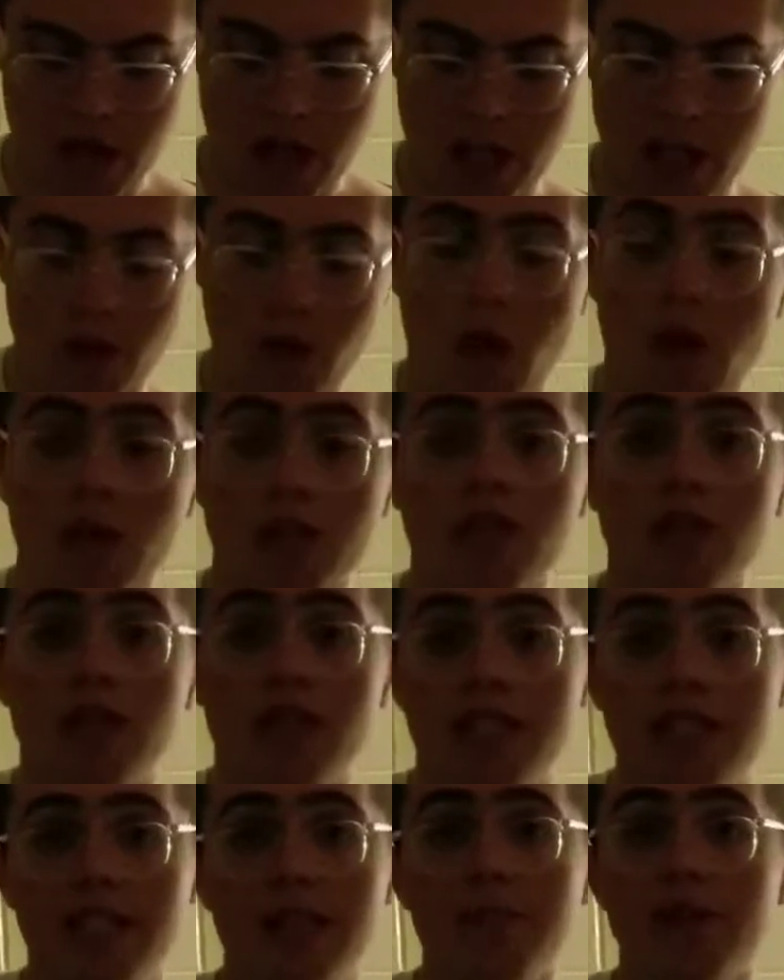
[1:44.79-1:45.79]
You also
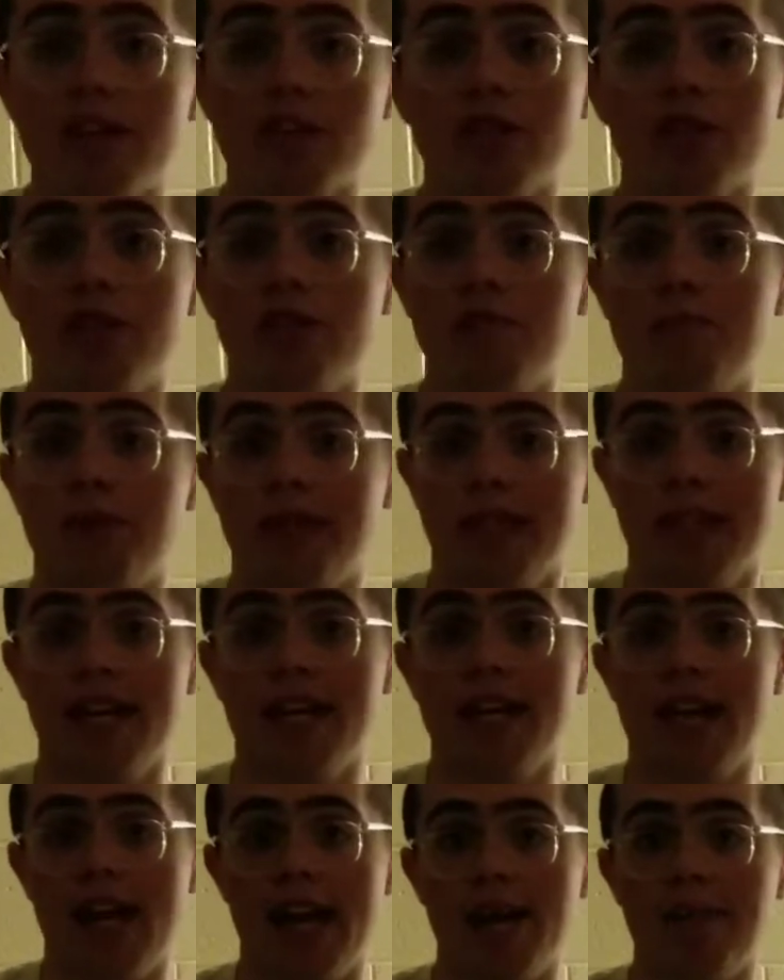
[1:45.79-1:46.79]
need to make sure that you
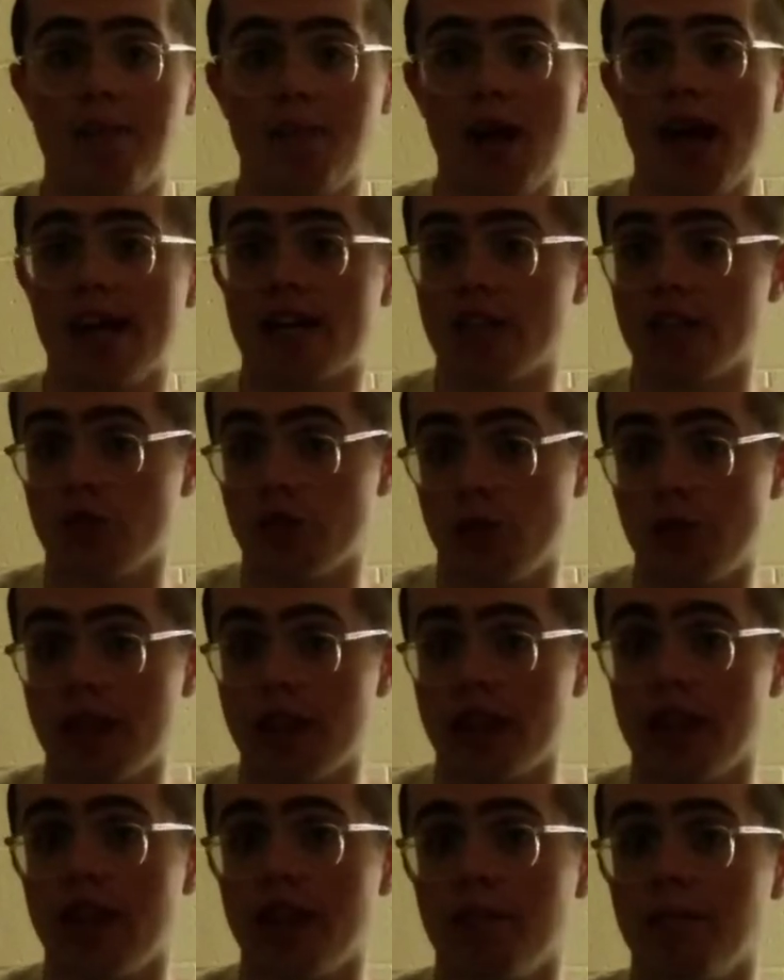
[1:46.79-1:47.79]
plan and practice
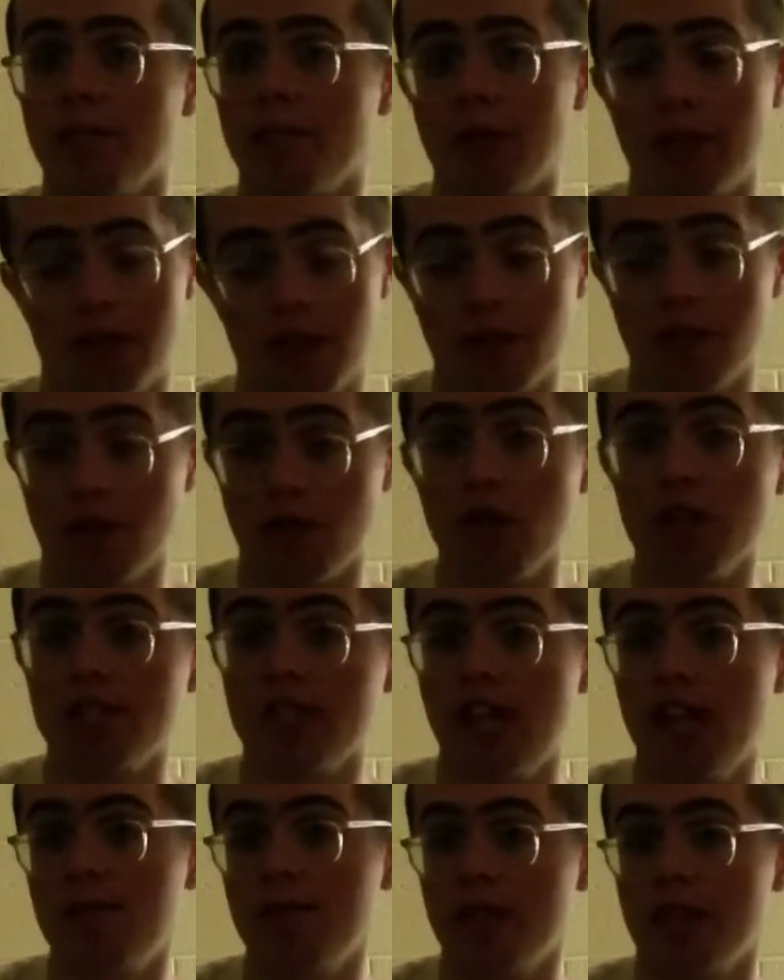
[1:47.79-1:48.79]
with them. Like, the first
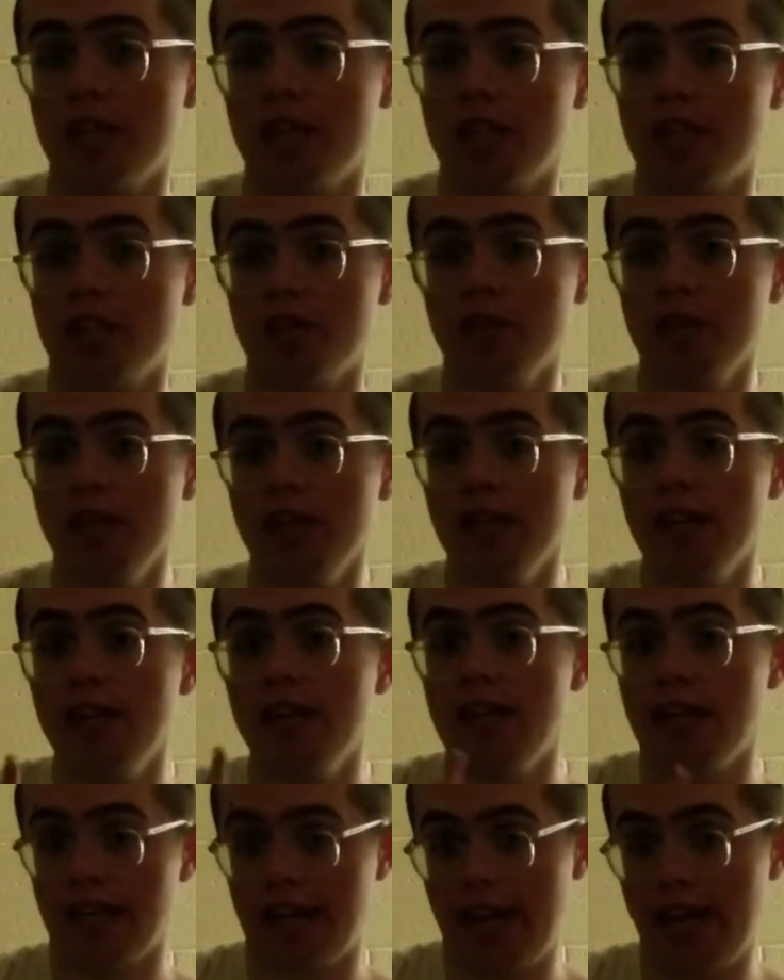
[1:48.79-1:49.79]
time that they do
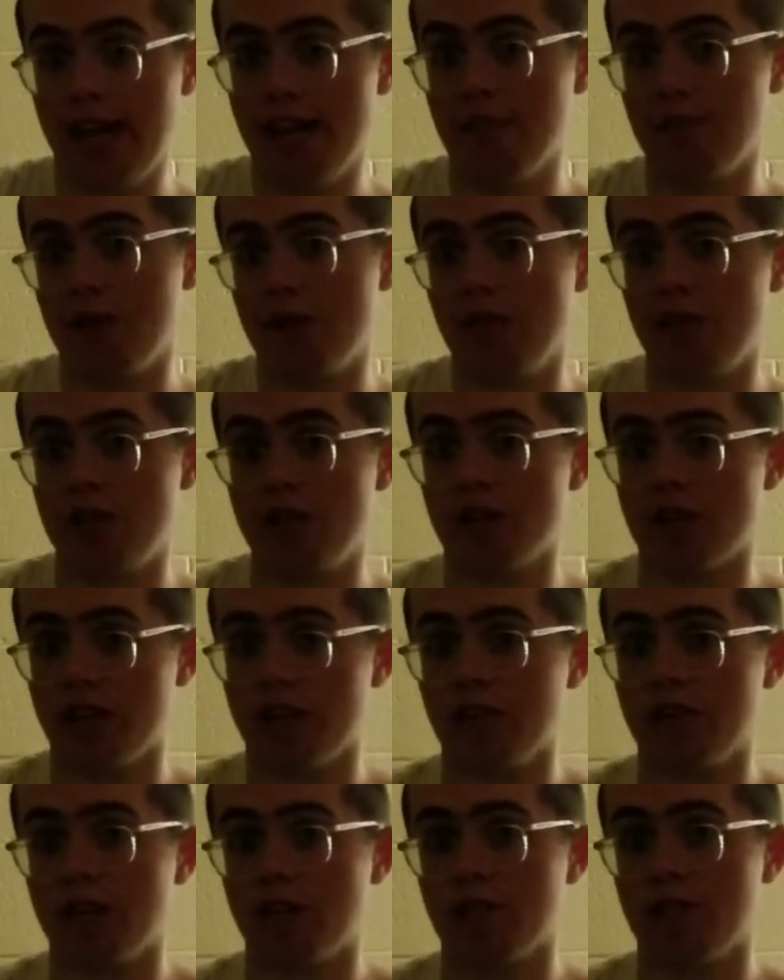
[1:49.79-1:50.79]
it can't be when you're
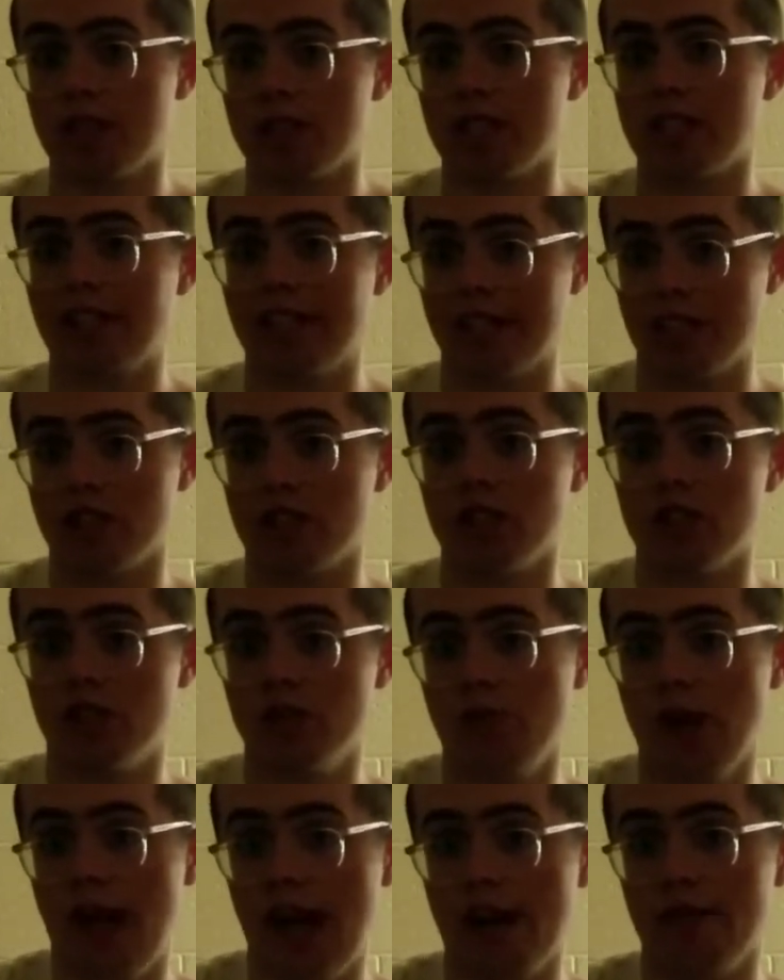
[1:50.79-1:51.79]
giving your presentation. They
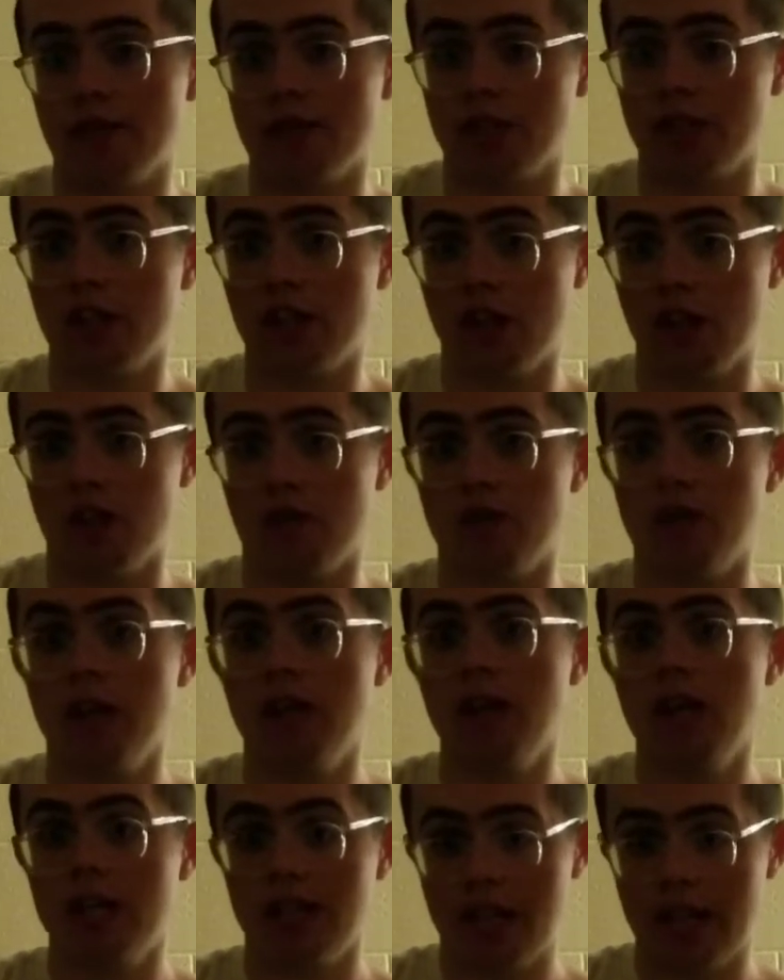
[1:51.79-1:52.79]
have to know
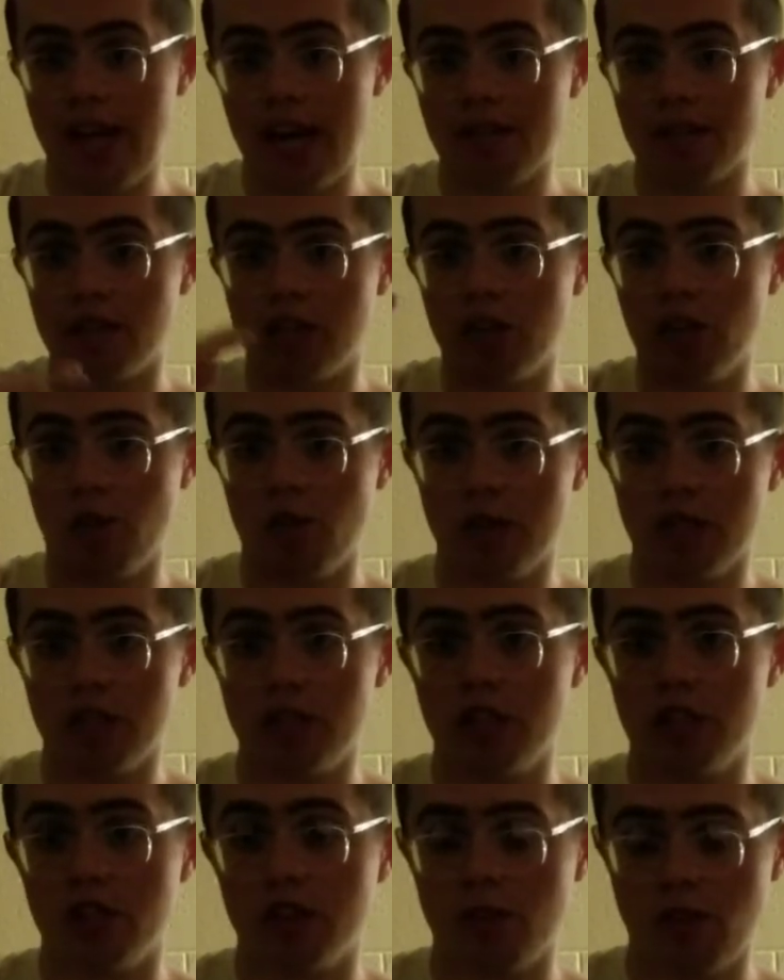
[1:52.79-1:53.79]
what
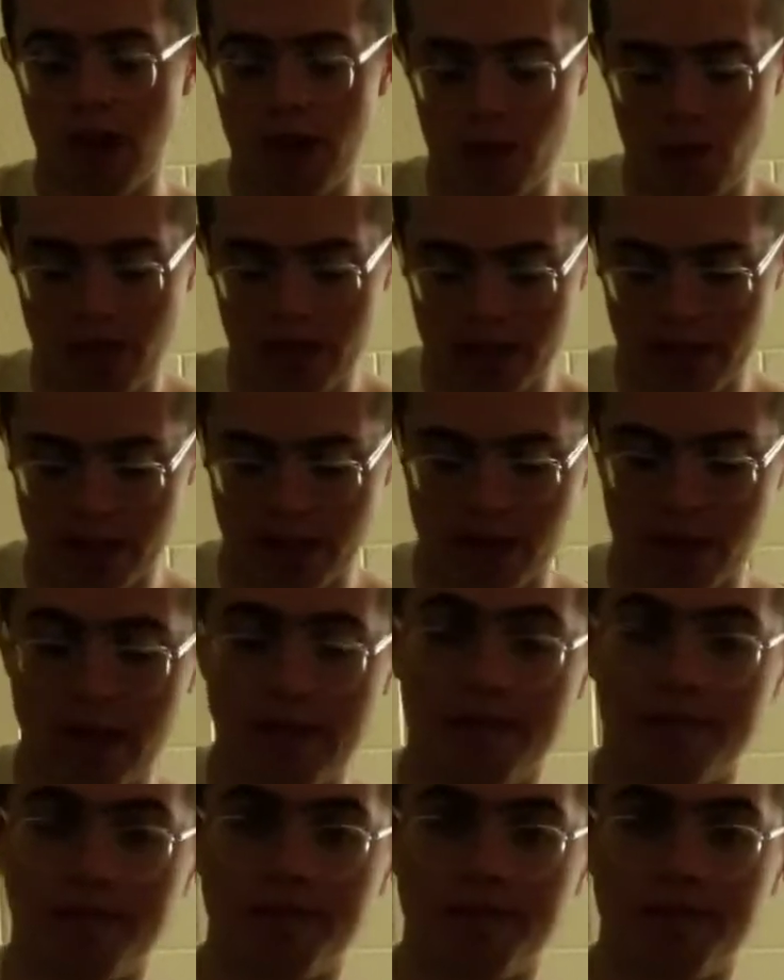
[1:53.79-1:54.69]
to do and when to do it.